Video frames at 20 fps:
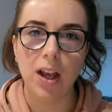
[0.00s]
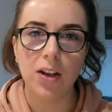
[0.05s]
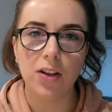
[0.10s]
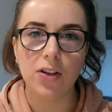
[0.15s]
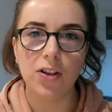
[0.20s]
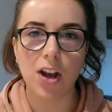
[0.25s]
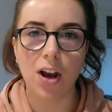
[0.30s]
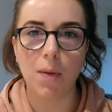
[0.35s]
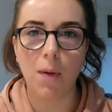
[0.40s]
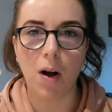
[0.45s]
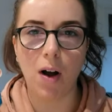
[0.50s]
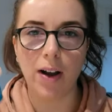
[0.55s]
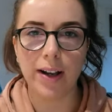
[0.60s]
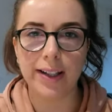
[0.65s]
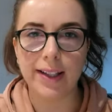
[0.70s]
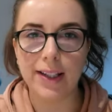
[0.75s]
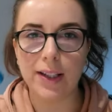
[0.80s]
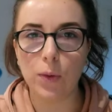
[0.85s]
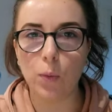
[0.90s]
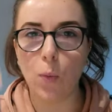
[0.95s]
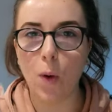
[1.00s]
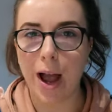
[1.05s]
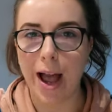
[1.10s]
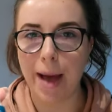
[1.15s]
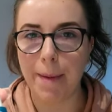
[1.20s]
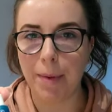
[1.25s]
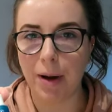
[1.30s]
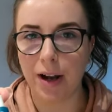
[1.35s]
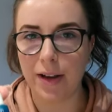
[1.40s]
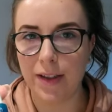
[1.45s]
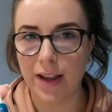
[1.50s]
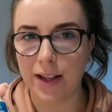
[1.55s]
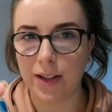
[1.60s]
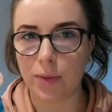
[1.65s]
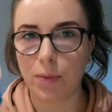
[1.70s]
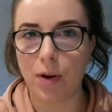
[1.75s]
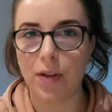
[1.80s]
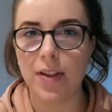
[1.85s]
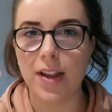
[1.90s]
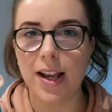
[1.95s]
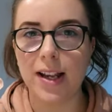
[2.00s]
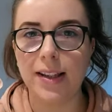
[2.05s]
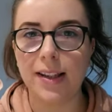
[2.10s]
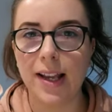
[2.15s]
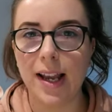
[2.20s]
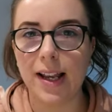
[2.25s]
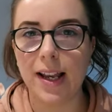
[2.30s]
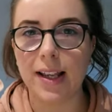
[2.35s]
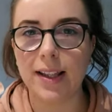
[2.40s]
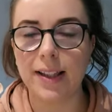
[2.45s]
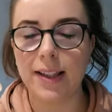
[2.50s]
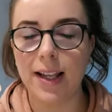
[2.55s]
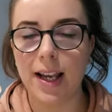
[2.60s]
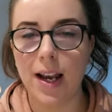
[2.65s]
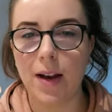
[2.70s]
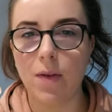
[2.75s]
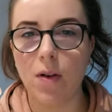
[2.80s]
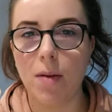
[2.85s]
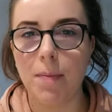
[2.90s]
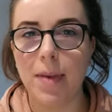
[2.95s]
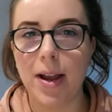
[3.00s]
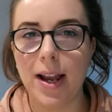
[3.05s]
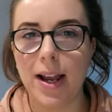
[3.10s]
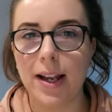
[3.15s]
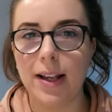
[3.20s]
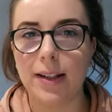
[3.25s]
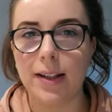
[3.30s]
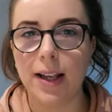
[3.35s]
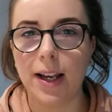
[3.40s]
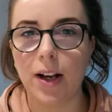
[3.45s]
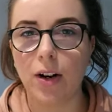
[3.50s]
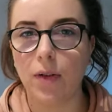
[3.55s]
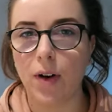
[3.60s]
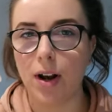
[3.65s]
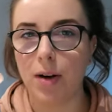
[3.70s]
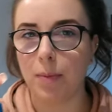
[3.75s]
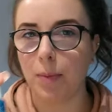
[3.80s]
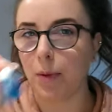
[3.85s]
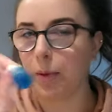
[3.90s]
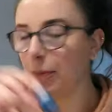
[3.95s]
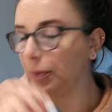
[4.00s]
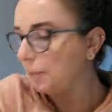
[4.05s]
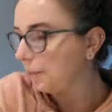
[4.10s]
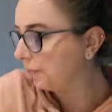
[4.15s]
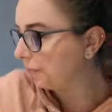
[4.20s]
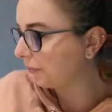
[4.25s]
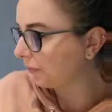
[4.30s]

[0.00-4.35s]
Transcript: So I swear by this one. This serum is incredible.